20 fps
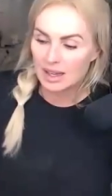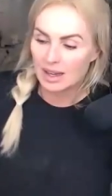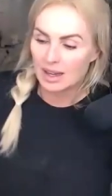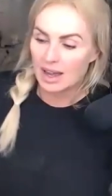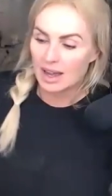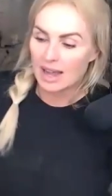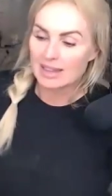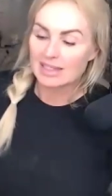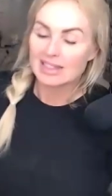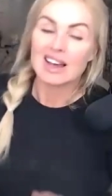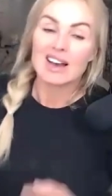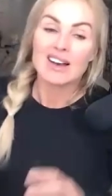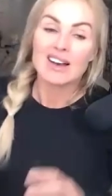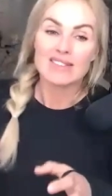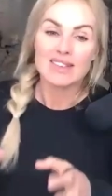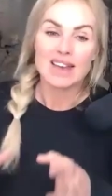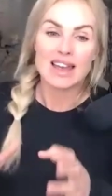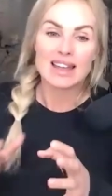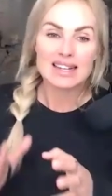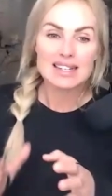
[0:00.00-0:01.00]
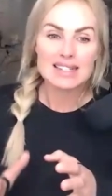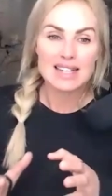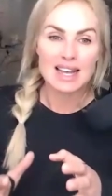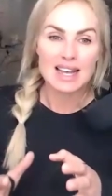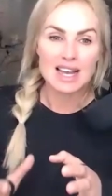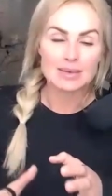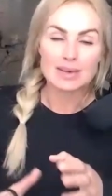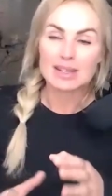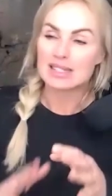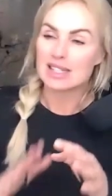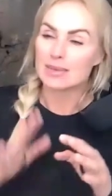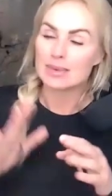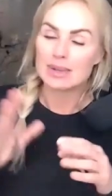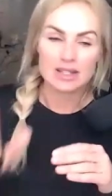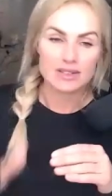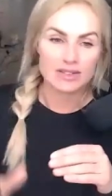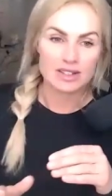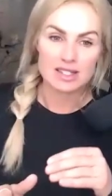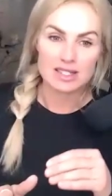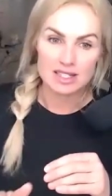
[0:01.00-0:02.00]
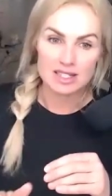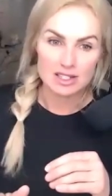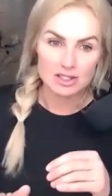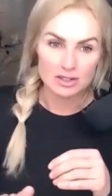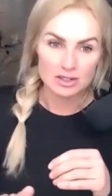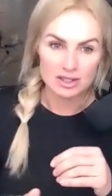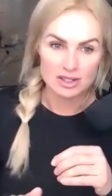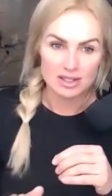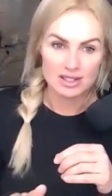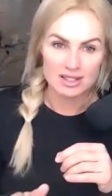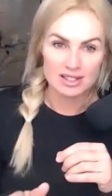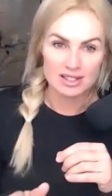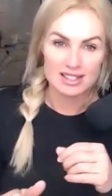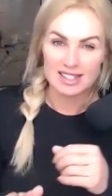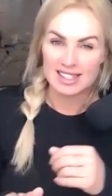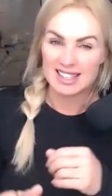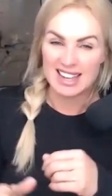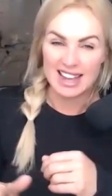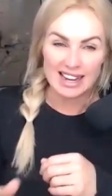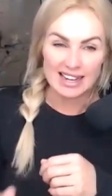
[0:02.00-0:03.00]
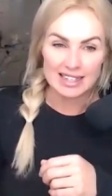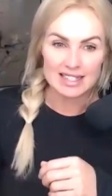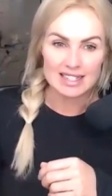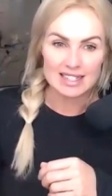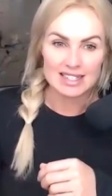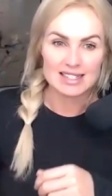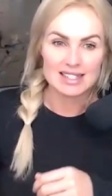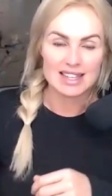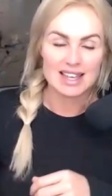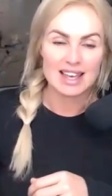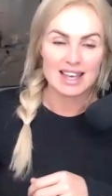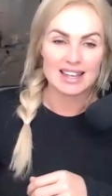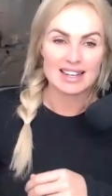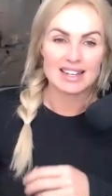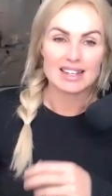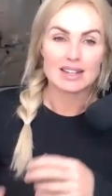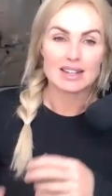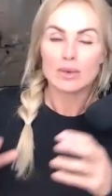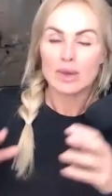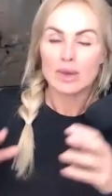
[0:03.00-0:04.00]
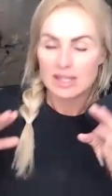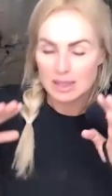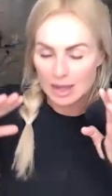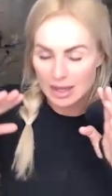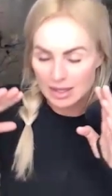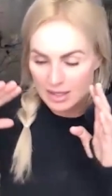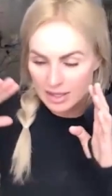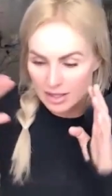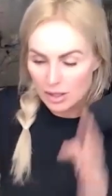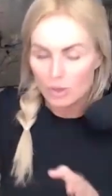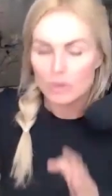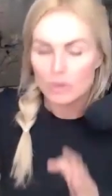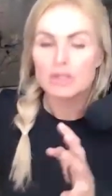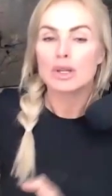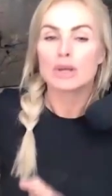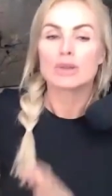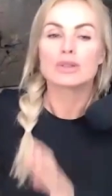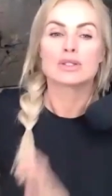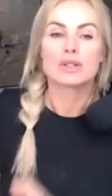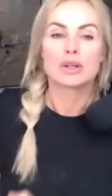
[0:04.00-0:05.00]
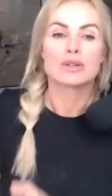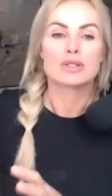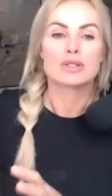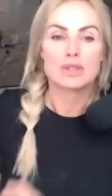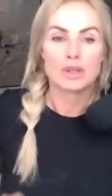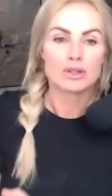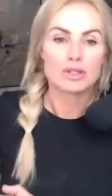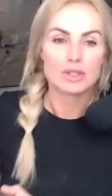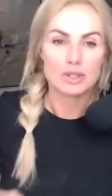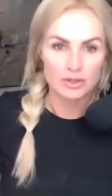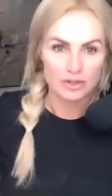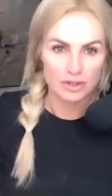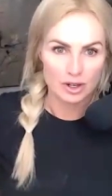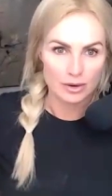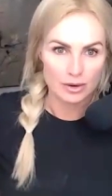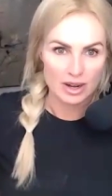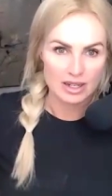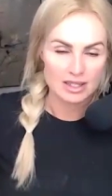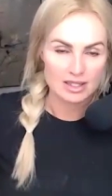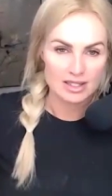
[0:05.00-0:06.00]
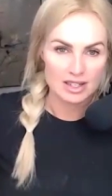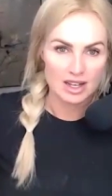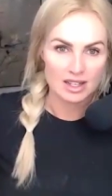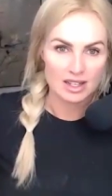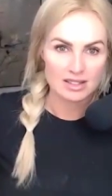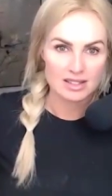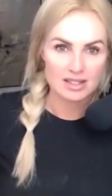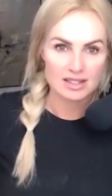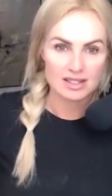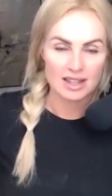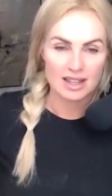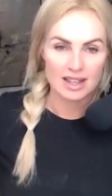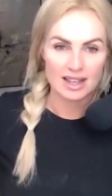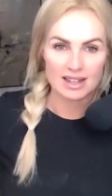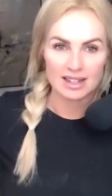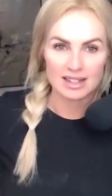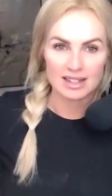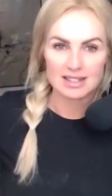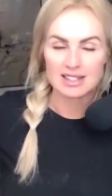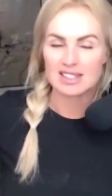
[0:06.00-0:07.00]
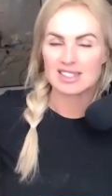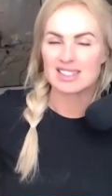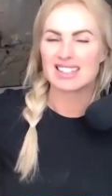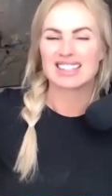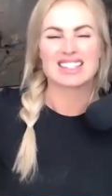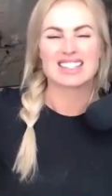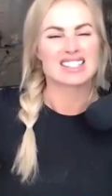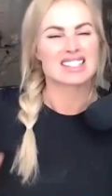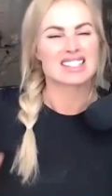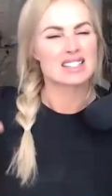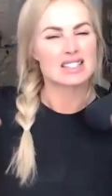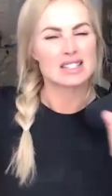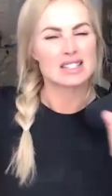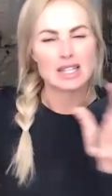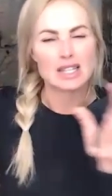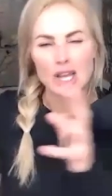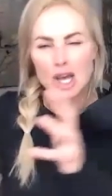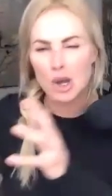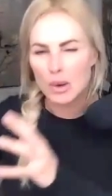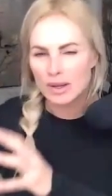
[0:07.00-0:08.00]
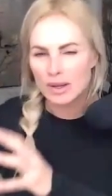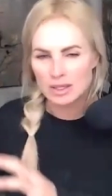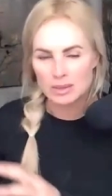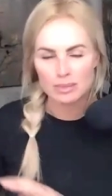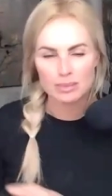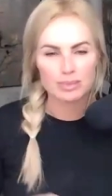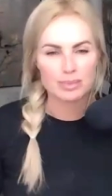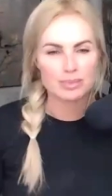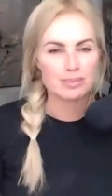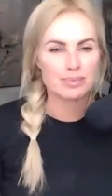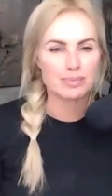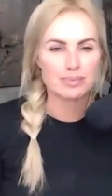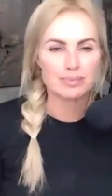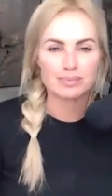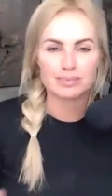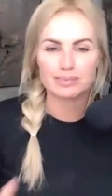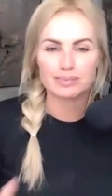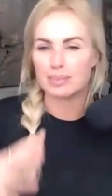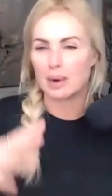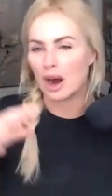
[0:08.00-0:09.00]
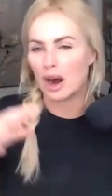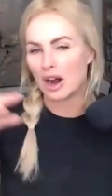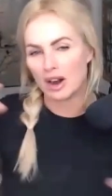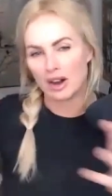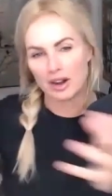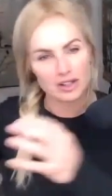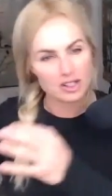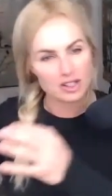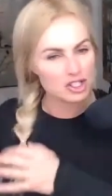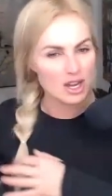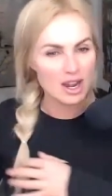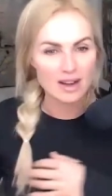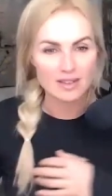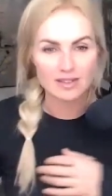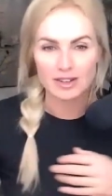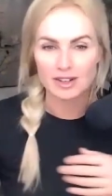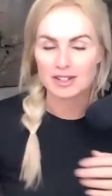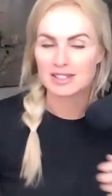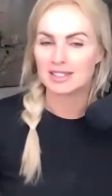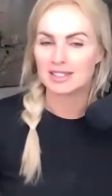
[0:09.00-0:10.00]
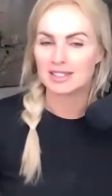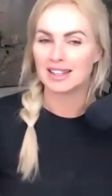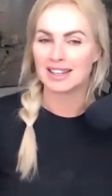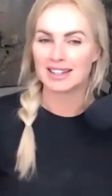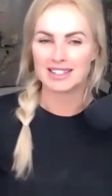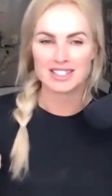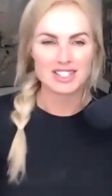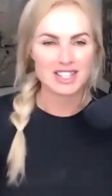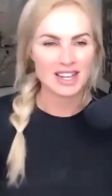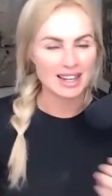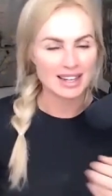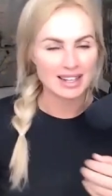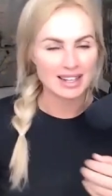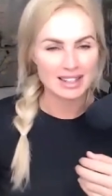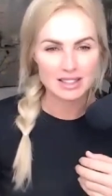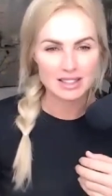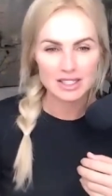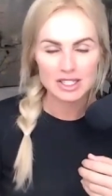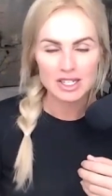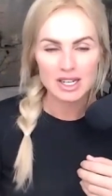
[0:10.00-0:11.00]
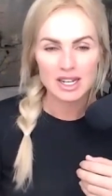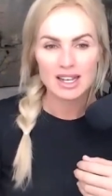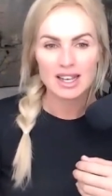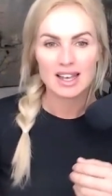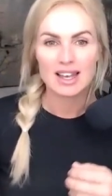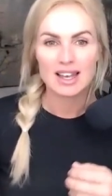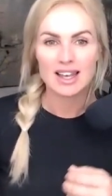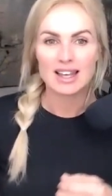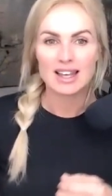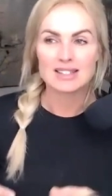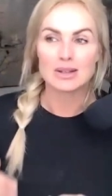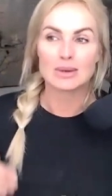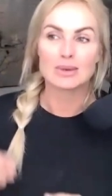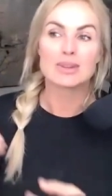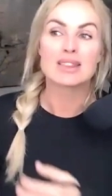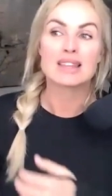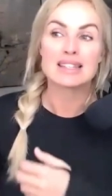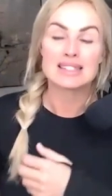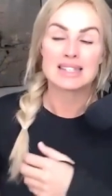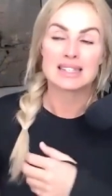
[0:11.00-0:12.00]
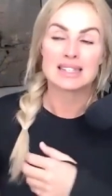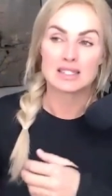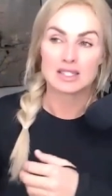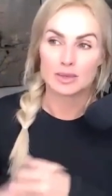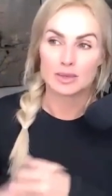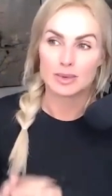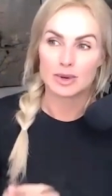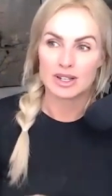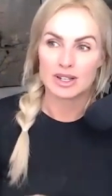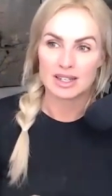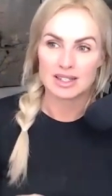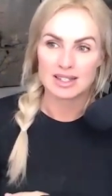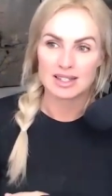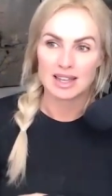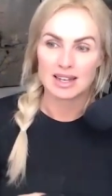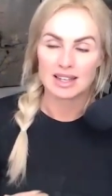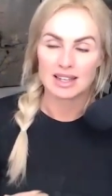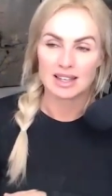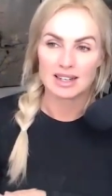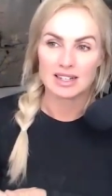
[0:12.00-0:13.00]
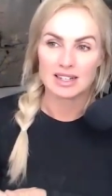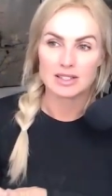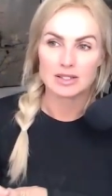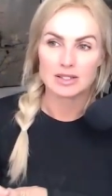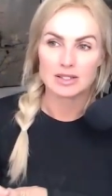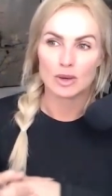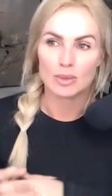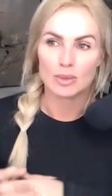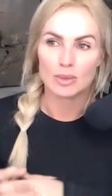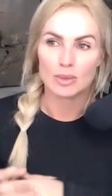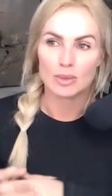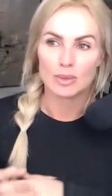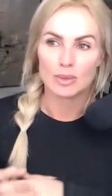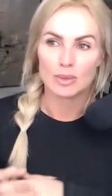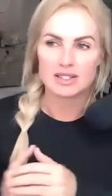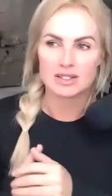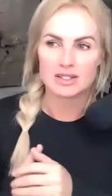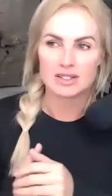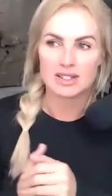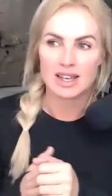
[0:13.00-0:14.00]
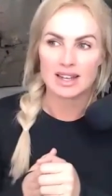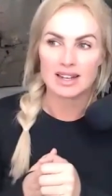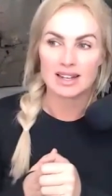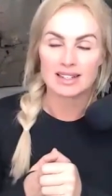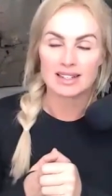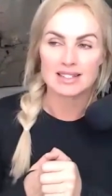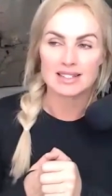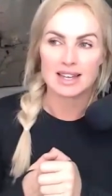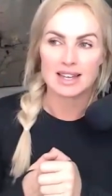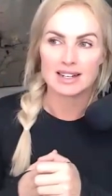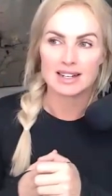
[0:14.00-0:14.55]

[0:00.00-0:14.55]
I love anytime because I've been in the fitness industry since the '90s, and it it's it's so so so so due for a renaissance, and it's just like the slowest barge ever to like change. So things like this are pretty exciting, and I do hope our listeners get excited